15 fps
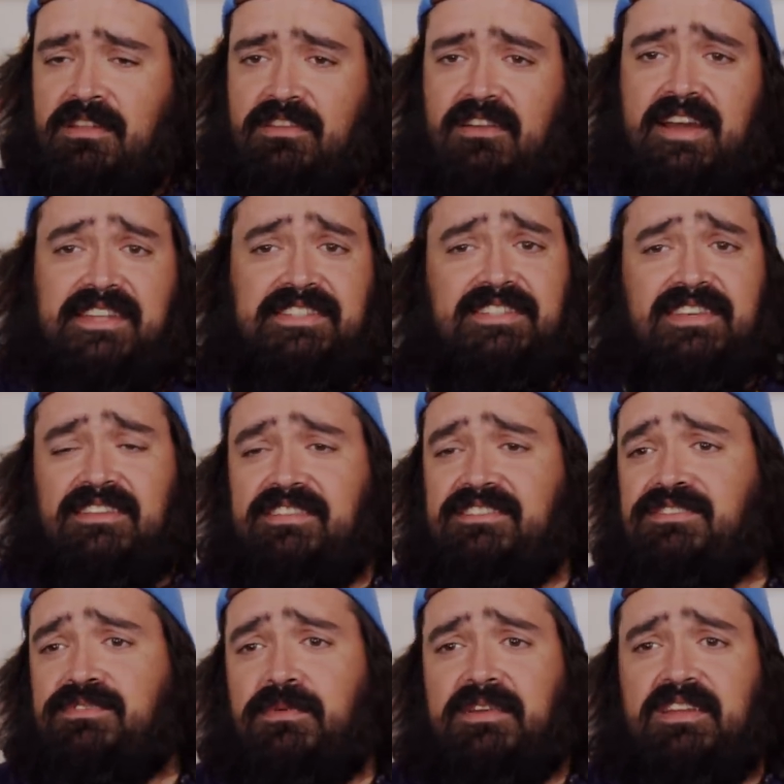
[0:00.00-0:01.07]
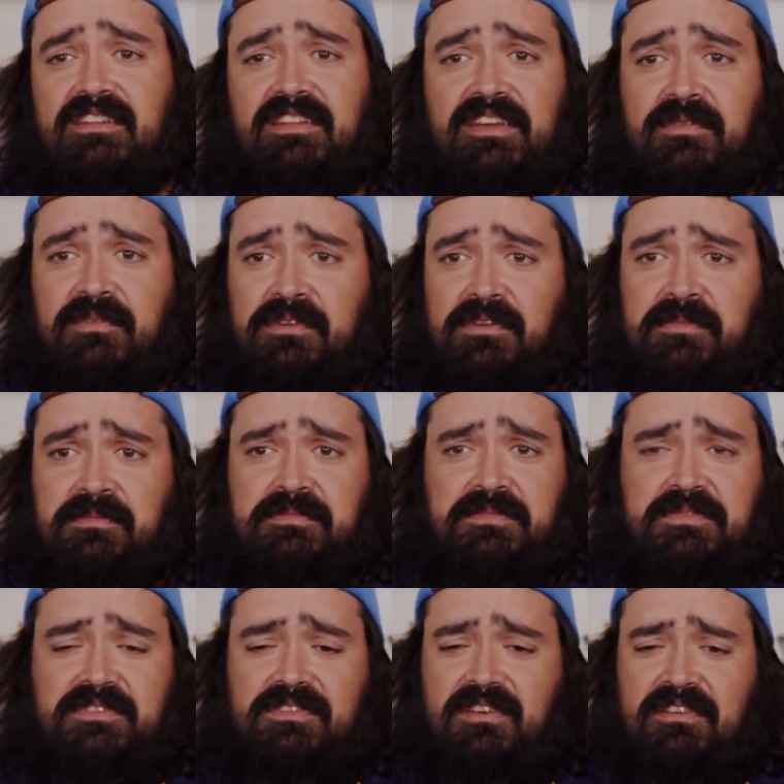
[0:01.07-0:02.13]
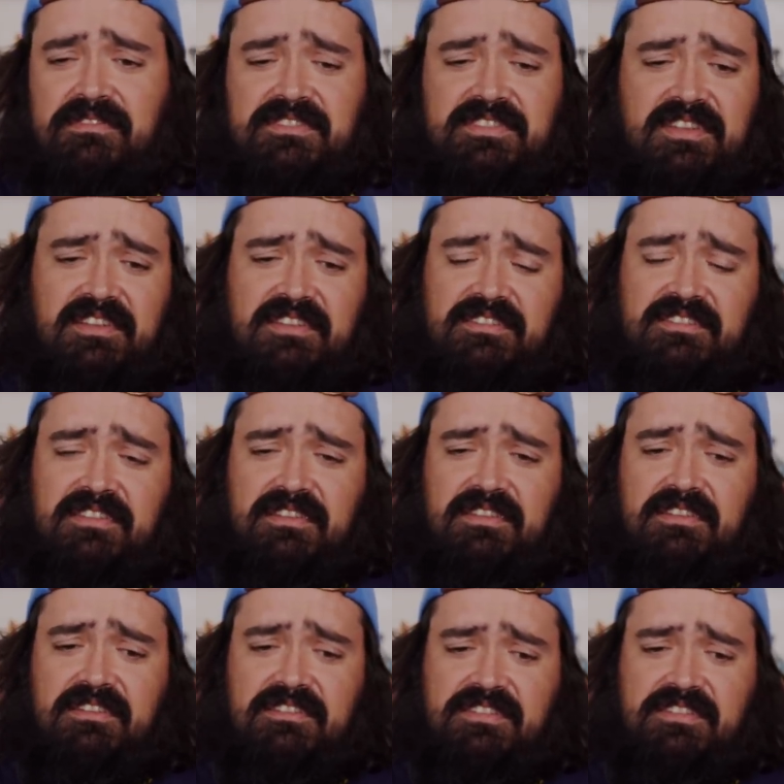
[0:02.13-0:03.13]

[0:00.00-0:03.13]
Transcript: they're asking these 20 light rooms all of a sudden to,